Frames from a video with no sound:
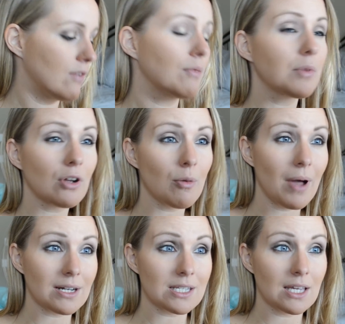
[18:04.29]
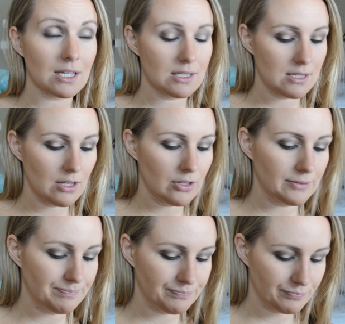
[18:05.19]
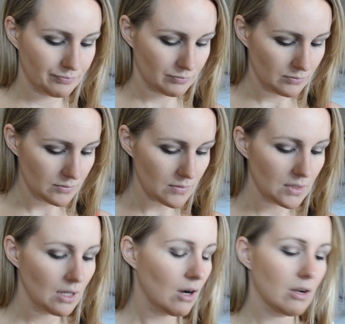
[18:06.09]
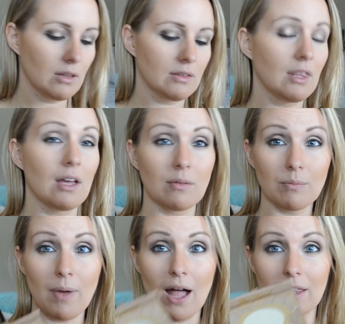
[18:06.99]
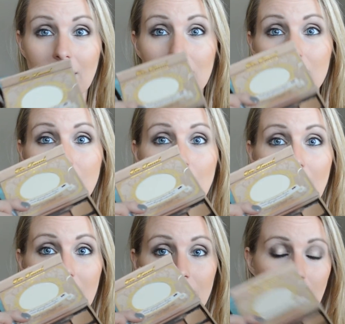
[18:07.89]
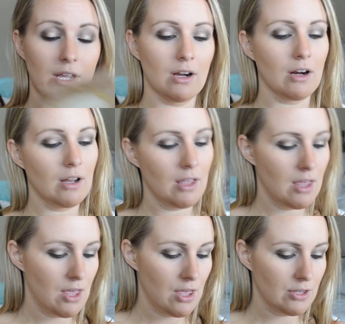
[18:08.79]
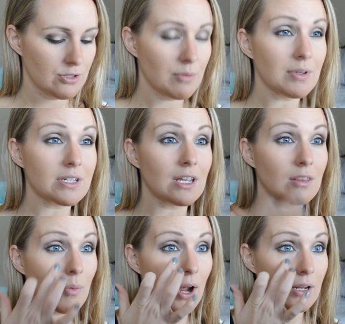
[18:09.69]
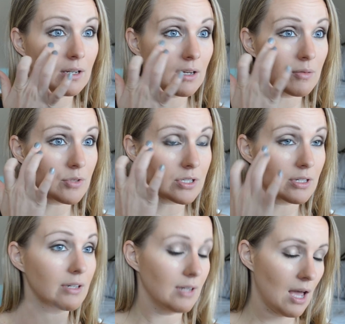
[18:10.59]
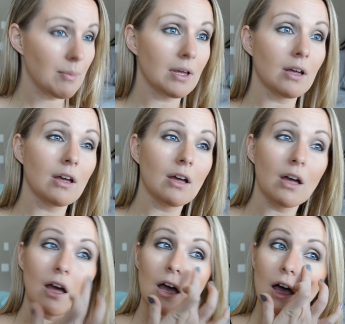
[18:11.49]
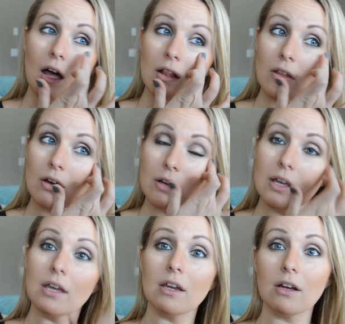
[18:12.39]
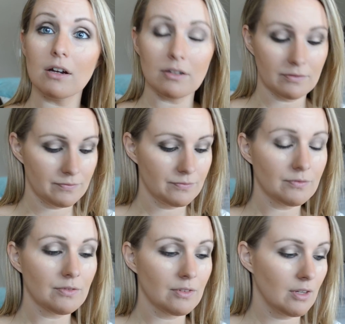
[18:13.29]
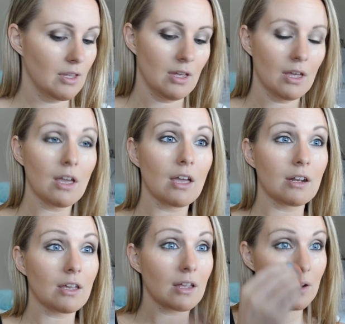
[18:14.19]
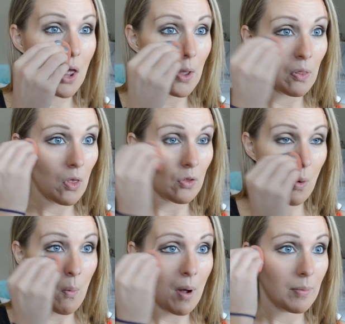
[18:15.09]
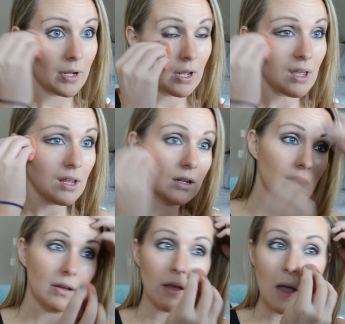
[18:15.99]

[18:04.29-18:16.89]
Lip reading: I'm going to go back to that concealer, or to that palette, and there's a Brighten right here. So I'm going to take the Brighten and I'm just going to dab it along here. And again, take this and rub it in.